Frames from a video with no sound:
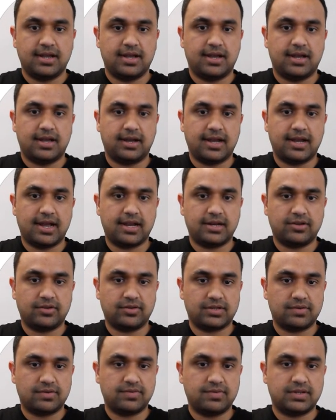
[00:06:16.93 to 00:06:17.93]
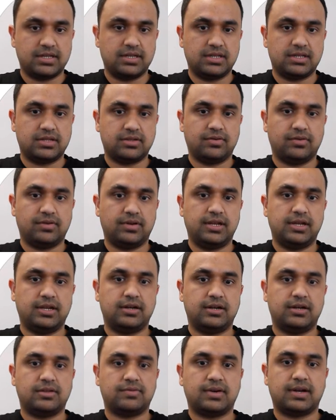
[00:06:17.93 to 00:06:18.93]
Add your services. So here
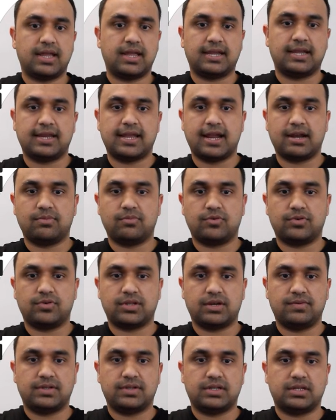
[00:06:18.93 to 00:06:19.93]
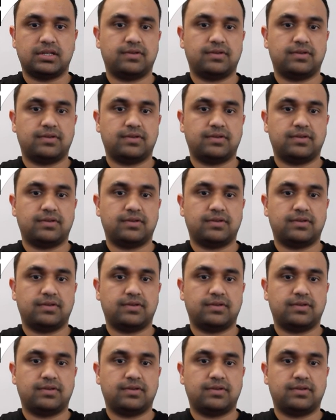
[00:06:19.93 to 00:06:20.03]
is where I can add more services.